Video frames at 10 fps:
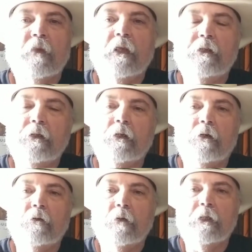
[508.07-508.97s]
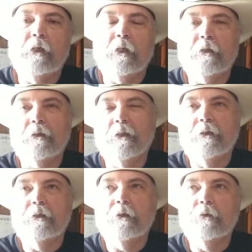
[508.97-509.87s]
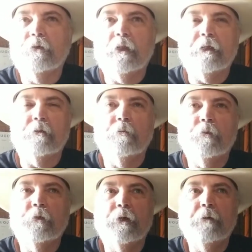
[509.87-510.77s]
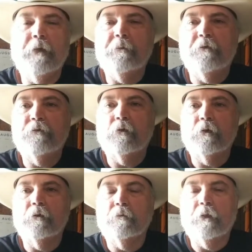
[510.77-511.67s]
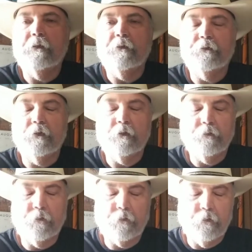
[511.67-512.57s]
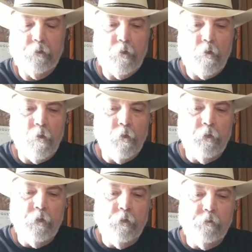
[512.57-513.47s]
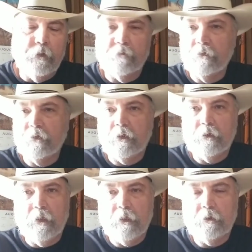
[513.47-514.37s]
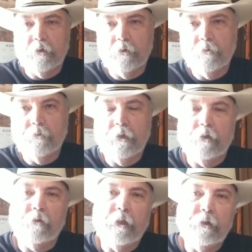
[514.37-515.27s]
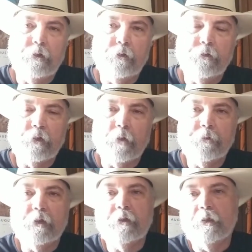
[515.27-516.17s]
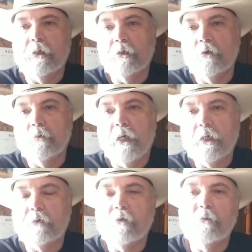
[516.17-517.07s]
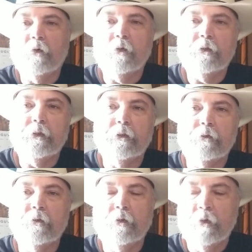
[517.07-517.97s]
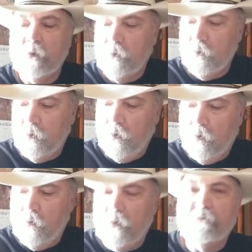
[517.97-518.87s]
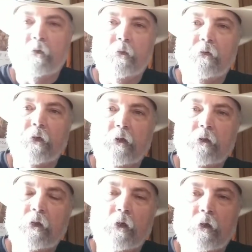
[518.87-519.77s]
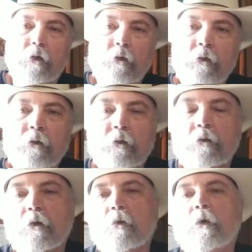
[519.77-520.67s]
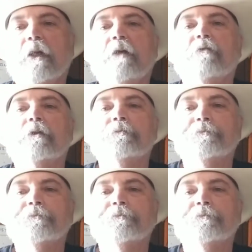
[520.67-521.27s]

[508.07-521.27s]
And, you know, and I, uh, I think there was like three, maybe four of these nurses. Never seen a doctor. You know, they'd do something, then they'd go back and report to whoever was on call or whatever.